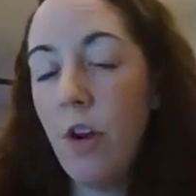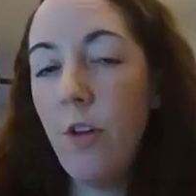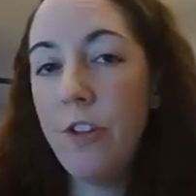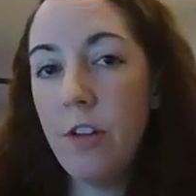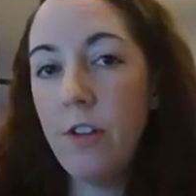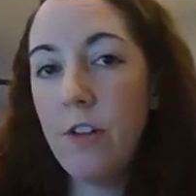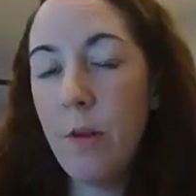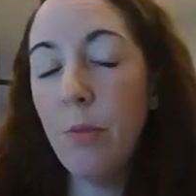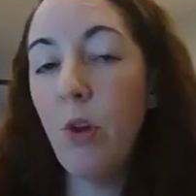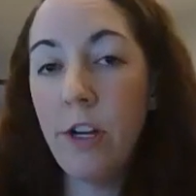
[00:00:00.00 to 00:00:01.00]
their
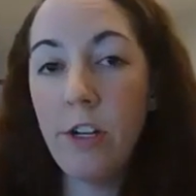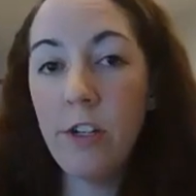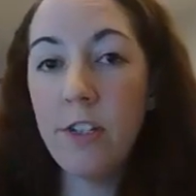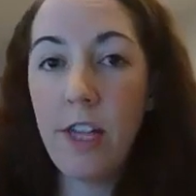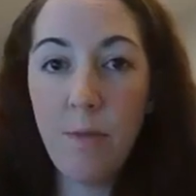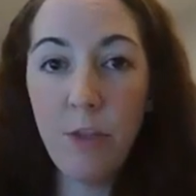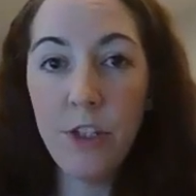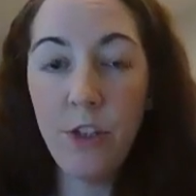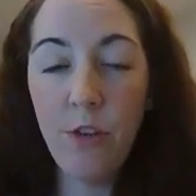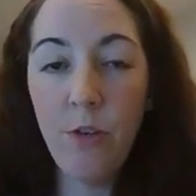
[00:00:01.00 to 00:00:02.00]
employer is able
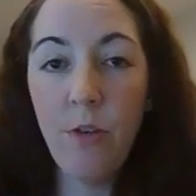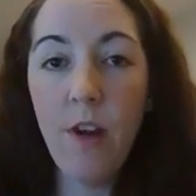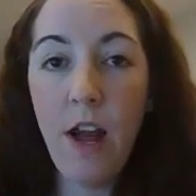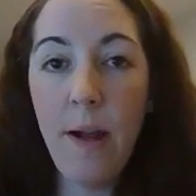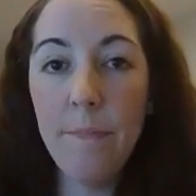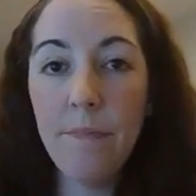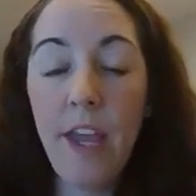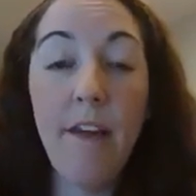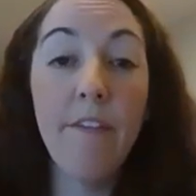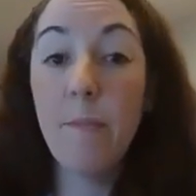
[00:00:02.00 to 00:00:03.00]
to
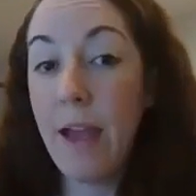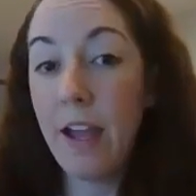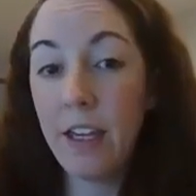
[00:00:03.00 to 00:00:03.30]
have them back